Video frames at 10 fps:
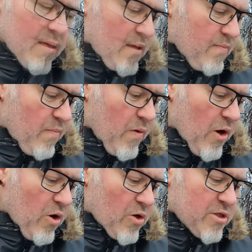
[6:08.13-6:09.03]
it
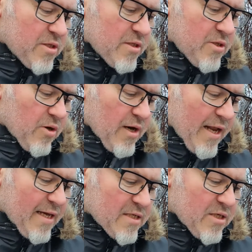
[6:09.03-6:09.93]
blocks
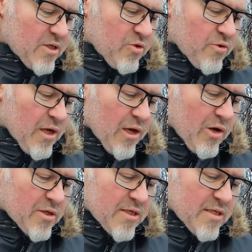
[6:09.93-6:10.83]
circulation through the
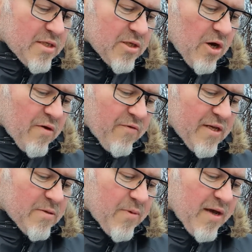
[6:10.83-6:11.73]
lungs and starves
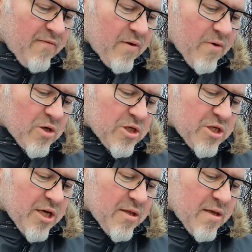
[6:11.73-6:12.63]
his brain from
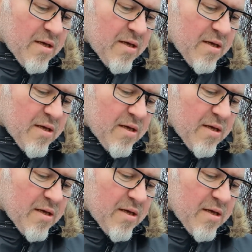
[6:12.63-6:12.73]
oxygen.